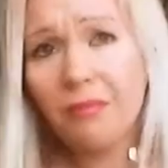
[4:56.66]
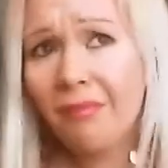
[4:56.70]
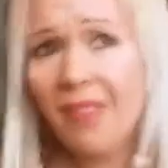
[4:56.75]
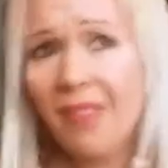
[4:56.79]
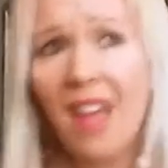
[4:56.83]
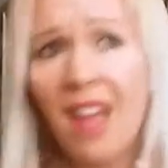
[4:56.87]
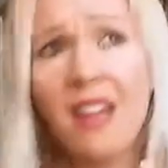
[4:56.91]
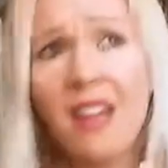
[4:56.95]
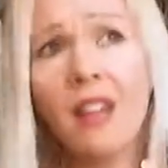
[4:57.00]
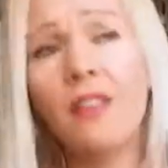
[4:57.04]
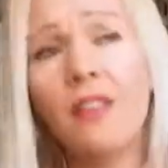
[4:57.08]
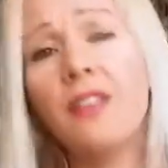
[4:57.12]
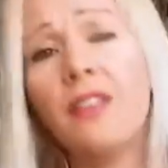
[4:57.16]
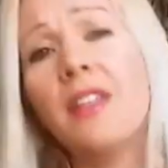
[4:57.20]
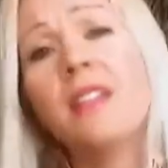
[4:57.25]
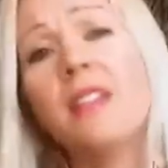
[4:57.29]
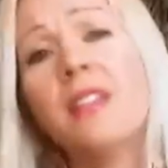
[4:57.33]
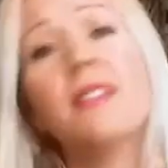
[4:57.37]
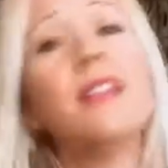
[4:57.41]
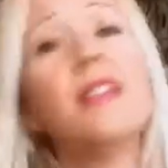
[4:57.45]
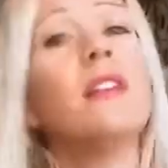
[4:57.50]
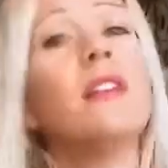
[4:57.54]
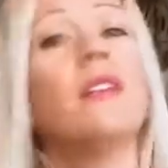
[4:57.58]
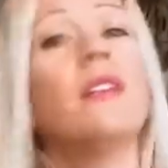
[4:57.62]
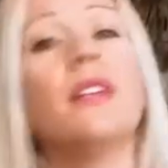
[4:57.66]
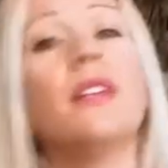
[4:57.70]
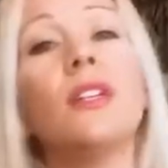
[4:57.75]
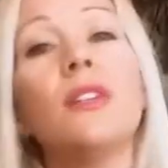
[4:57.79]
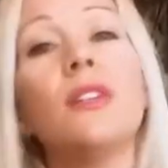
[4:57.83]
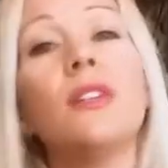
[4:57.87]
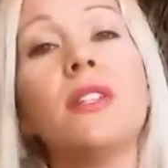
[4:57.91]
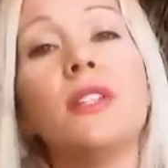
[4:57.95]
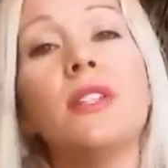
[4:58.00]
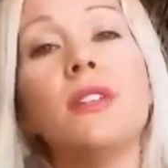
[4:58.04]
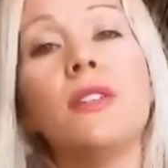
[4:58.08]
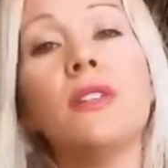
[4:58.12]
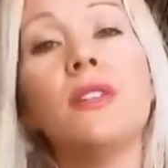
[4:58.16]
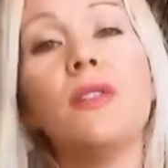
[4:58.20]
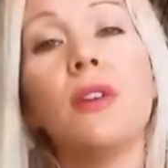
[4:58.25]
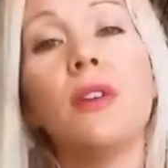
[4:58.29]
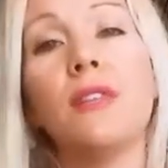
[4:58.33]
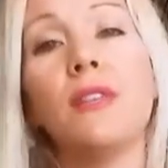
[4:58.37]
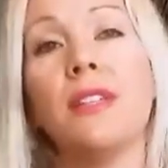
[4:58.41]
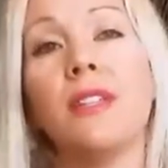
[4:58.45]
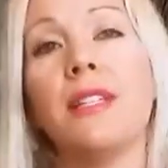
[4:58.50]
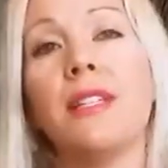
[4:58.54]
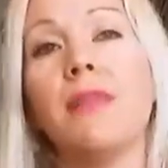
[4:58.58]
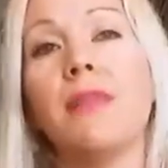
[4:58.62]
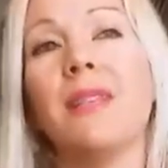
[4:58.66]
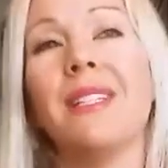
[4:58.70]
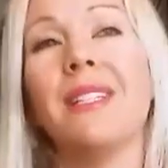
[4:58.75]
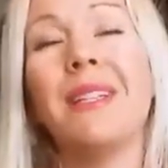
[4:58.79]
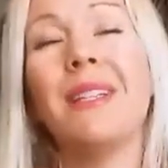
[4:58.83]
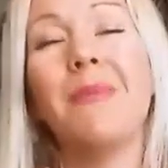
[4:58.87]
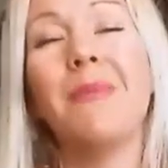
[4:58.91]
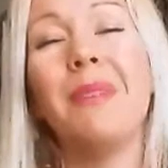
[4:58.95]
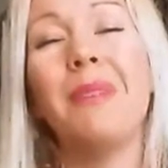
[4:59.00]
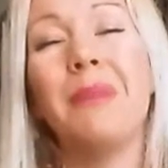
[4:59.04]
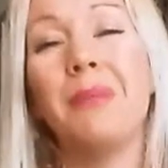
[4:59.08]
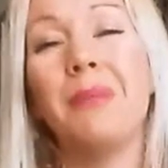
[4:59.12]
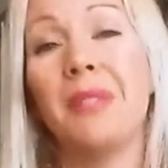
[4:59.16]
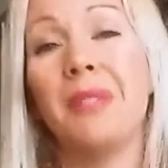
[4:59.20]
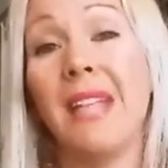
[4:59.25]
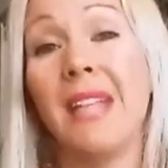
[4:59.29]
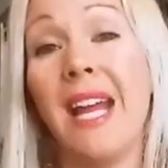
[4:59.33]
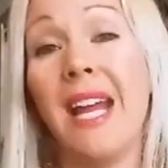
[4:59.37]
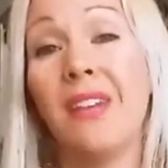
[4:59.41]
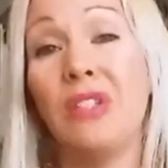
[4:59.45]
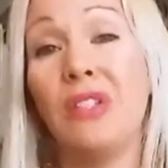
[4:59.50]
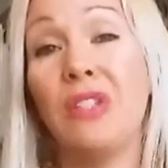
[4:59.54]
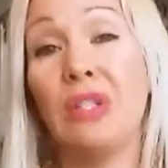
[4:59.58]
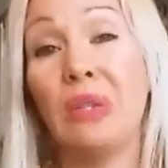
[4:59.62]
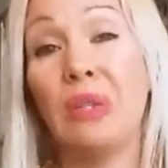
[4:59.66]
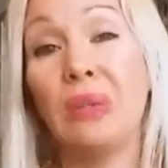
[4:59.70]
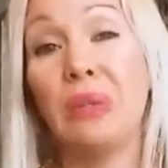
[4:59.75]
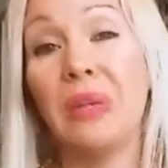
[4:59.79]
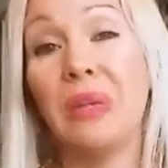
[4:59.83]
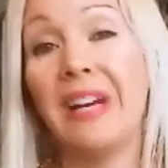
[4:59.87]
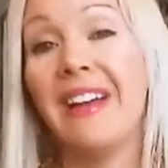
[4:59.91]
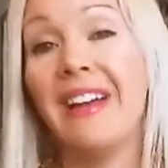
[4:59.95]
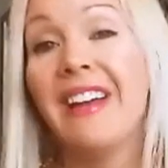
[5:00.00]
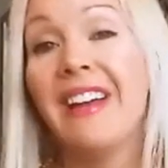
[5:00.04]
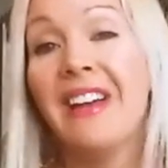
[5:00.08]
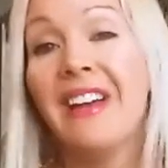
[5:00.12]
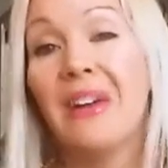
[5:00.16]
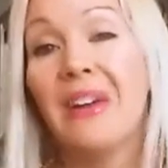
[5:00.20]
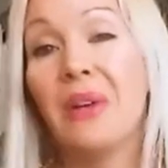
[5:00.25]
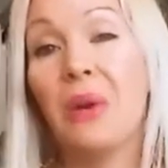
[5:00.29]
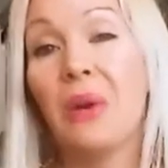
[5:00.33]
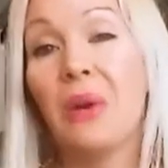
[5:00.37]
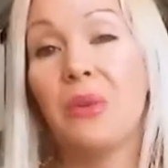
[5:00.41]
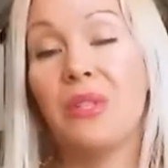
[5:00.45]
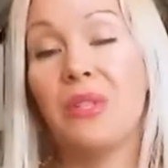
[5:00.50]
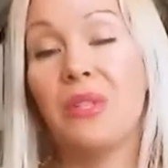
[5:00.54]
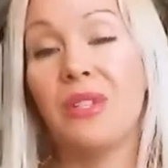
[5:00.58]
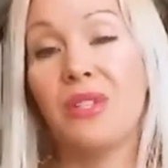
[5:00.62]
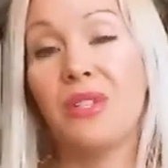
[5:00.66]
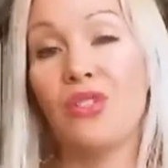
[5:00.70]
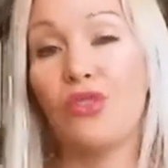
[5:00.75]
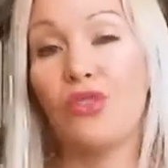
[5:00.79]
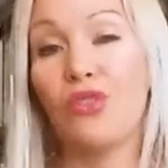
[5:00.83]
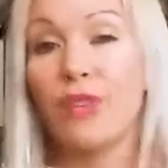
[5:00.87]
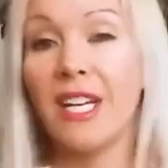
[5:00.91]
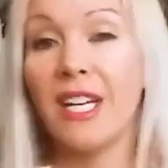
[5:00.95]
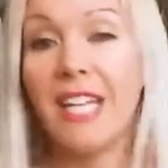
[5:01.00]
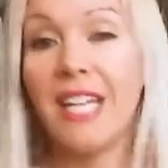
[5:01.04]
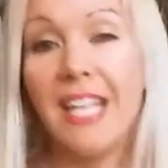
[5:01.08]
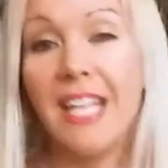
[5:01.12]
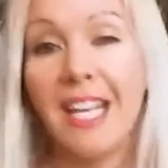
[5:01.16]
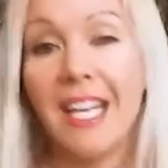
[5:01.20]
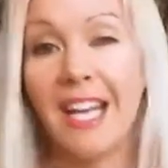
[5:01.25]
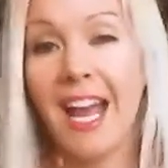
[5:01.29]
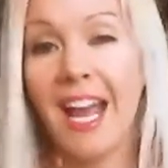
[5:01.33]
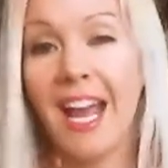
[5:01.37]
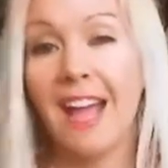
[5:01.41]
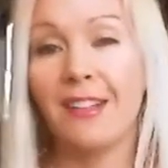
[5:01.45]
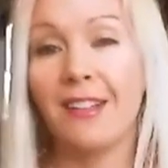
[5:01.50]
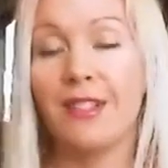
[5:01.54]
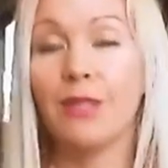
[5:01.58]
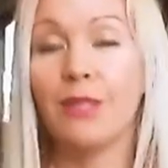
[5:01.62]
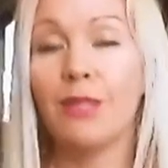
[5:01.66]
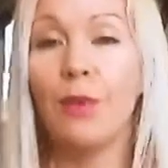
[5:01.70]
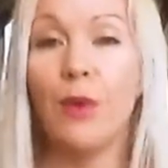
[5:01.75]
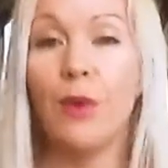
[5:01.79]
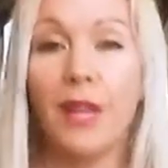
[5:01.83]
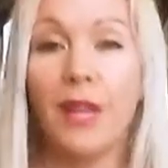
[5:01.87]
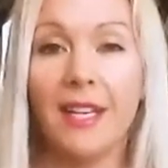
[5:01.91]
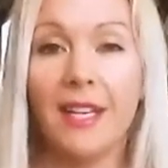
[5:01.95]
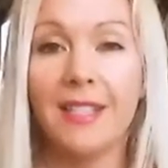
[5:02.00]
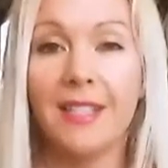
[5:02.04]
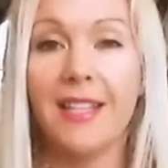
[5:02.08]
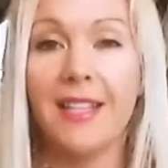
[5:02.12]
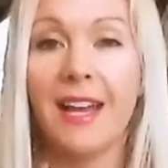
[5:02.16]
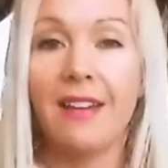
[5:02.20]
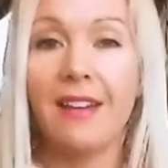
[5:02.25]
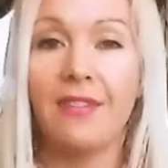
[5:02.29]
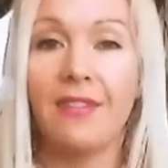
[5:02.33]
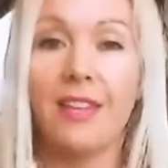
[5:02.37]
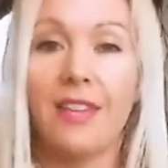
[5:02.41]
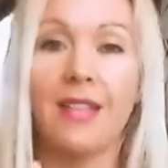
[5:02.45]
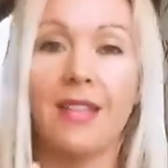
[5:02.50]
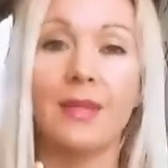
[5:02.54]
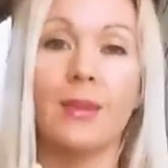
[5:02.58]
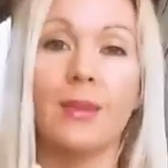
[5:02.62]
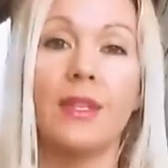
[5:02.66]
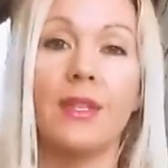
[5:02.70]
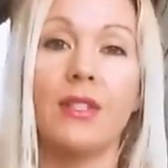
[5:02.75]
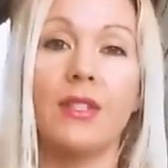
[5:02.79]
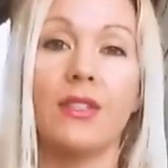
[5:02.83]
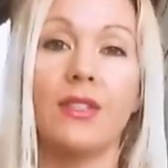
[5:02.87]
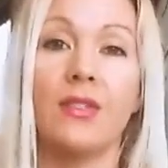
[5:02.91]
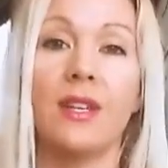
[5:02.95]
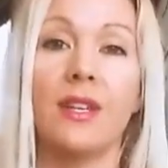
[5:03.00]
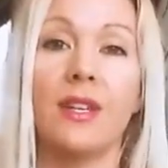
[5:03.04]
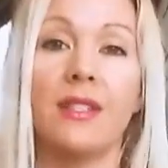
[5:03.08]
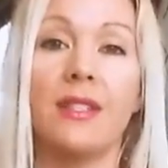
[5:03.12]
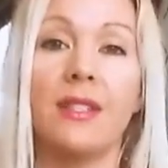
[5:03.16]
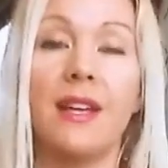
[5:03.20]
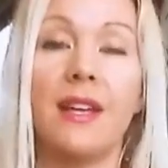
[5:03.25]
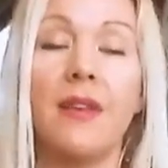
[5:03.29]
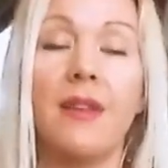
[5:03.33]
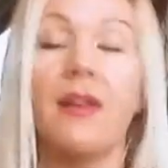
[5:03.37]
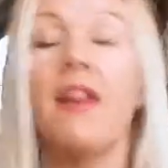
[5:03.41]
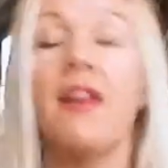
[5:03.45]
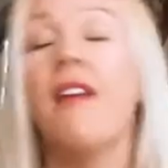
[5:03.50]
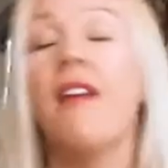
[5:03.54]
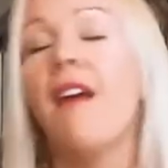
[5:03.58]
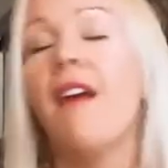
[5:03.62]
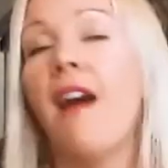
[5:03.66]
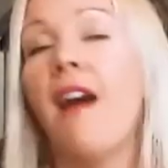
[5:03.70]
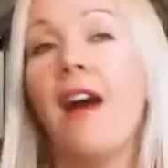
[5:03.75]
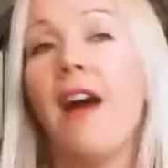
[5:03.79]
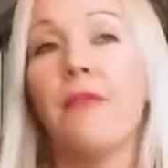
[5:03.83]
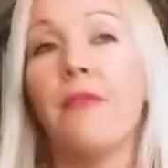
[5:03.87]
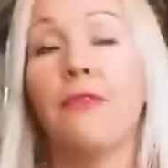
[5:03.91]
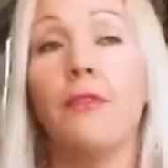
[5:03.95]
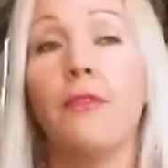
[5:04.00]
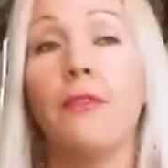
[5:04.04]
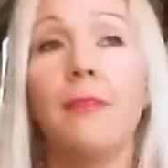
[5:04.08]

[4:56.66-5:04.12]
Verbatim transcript: and other things that'll increase your endorphins. I mean, some people tend to go to the drinking and smoking side of things when they're stressed out. Um, for